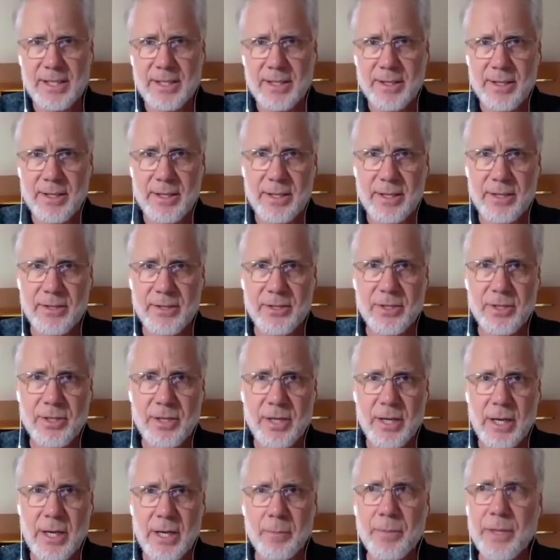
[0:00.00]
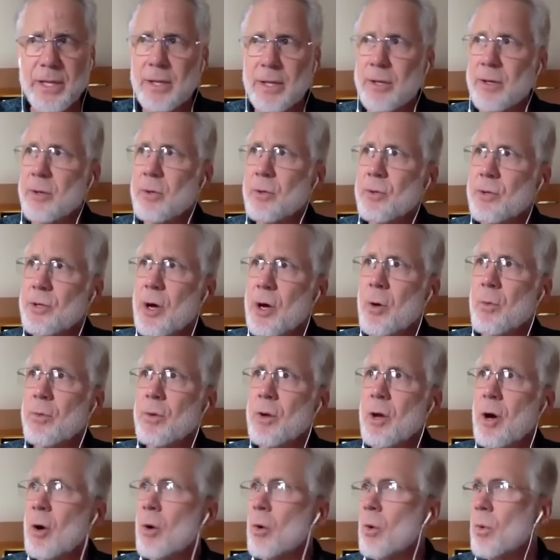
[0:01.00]
to this, Peter, who don't
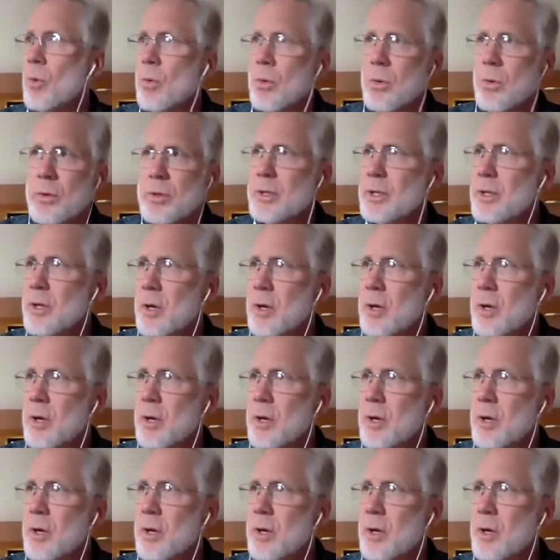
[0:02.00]
know,